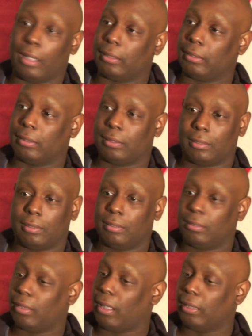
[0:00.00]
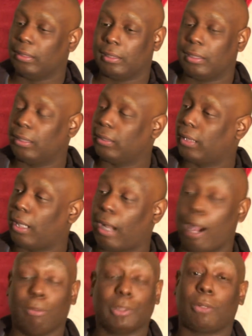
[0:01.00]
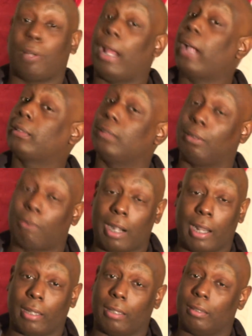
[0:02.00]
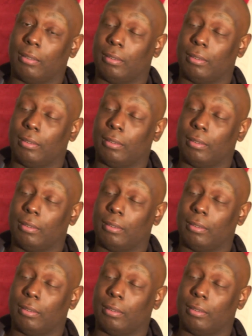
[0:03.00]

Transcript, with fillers: I just I just couldn't stop. I was actually crying.